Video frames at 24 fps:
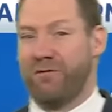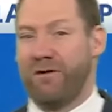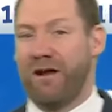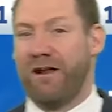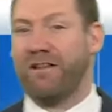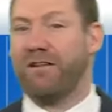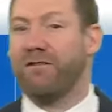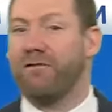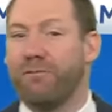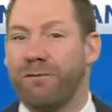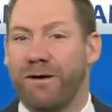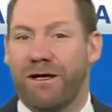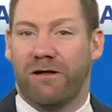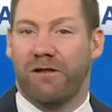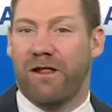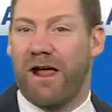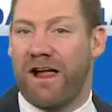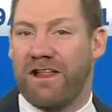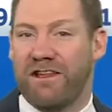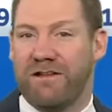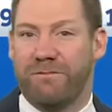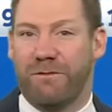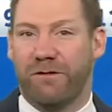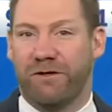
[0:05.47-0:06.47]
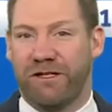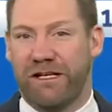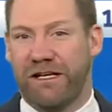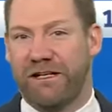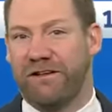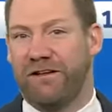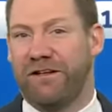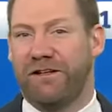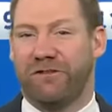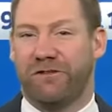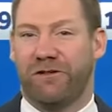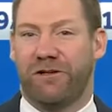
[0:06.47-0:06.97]
around. There will be clouds building in
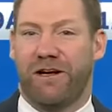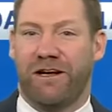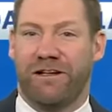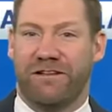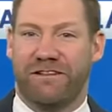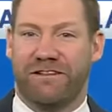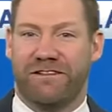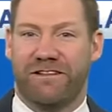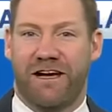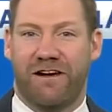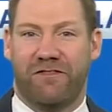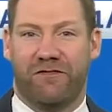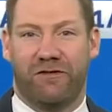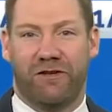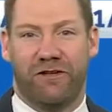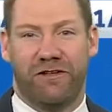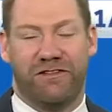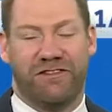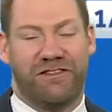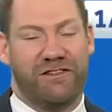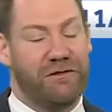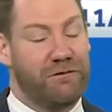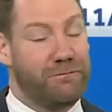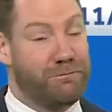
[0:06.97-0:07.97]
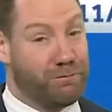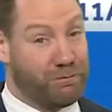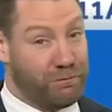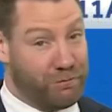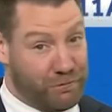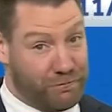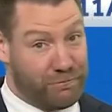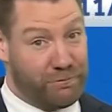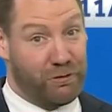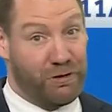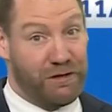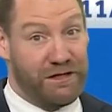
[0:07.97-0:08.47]
later on this afternoon. Still
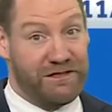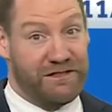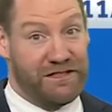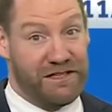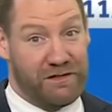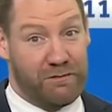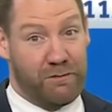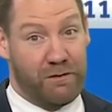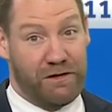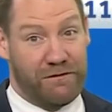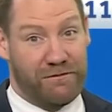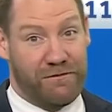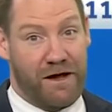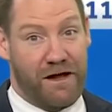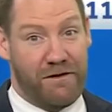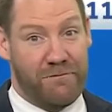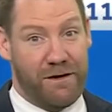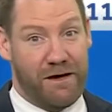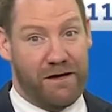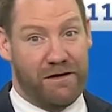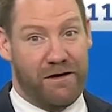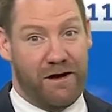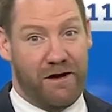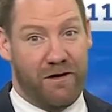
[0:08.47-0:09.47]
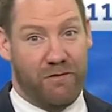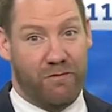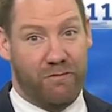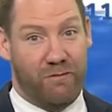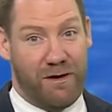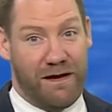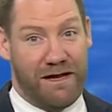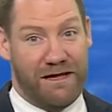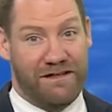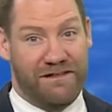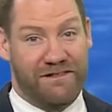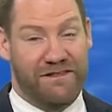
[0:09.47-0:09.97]
breezy, 25 mile an hour
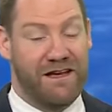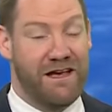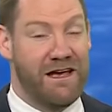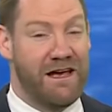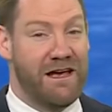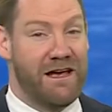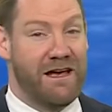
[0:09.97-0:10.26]
winds.